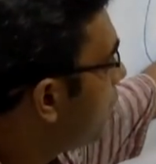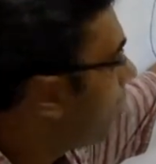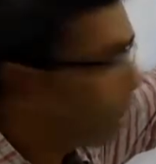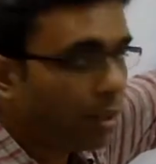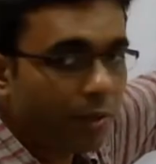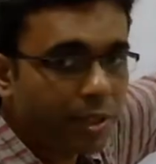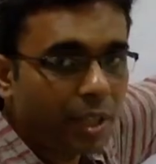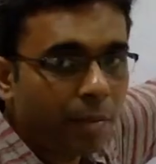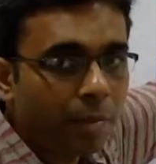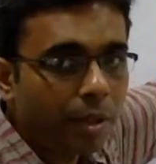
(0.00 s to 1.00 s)
P1 in the
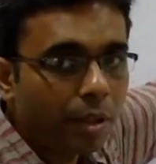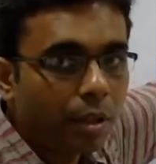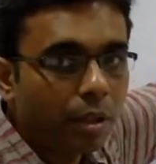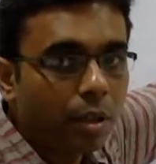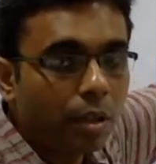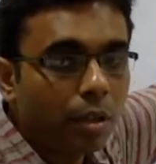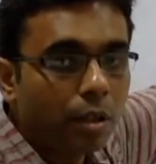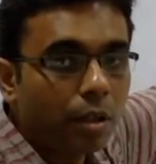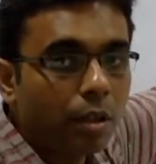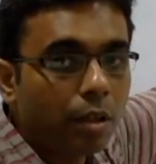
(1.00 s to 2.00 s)
physical memory.
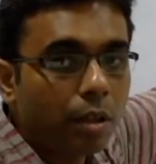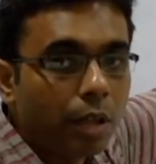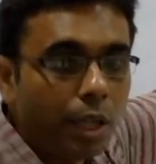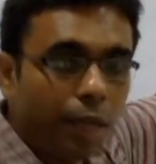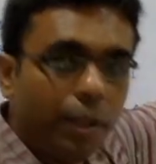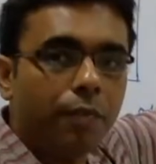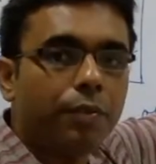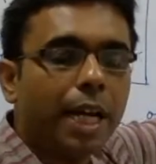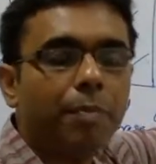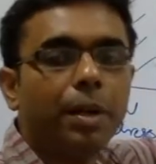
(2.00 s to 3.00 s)
Even
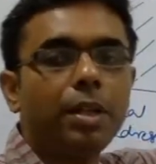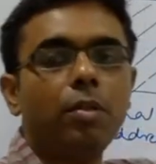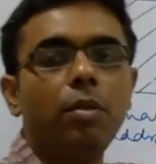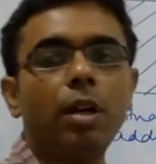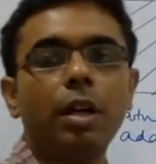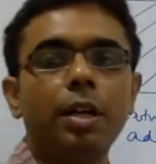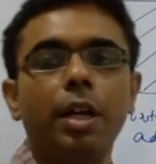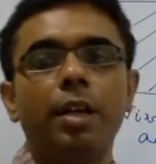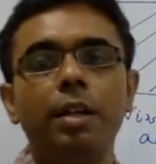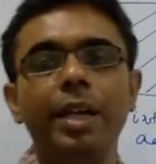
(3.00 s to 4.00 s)
if that particular,
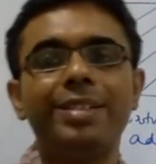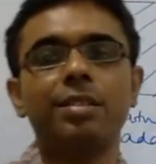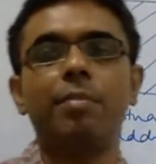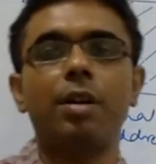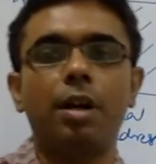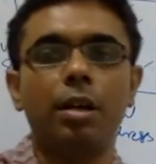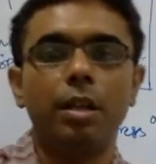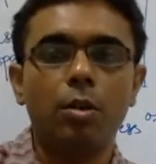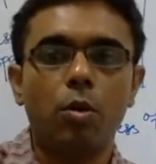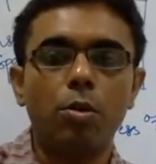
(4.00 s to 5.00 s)
it needs some
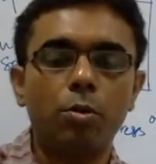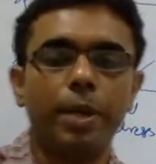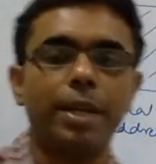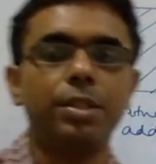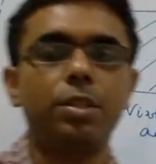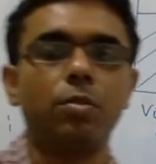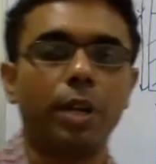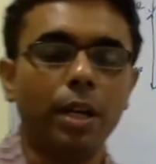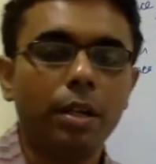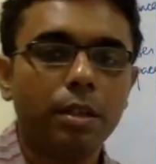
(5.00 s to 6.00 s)
kernel code to be
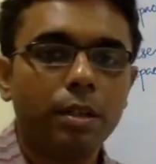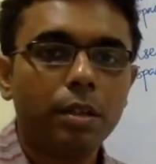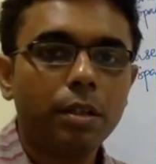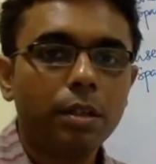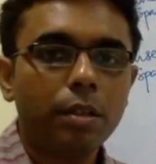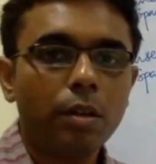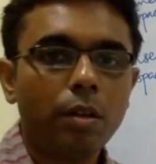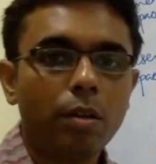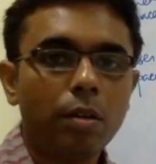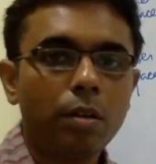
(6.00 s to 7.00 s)
executed,
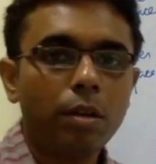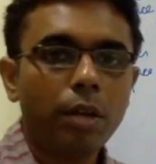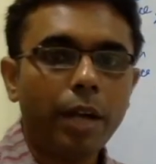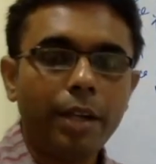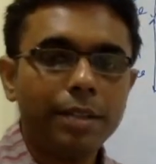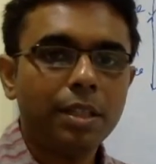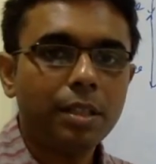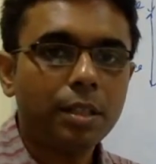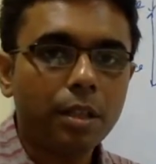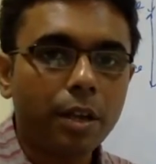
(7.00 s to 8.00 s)
it
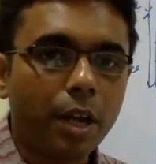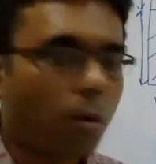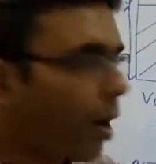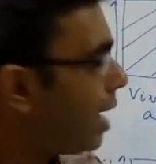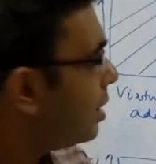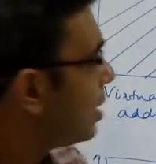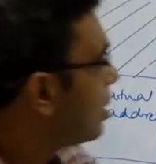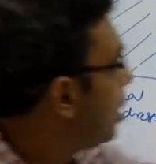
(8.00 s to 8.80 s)
doesn't require that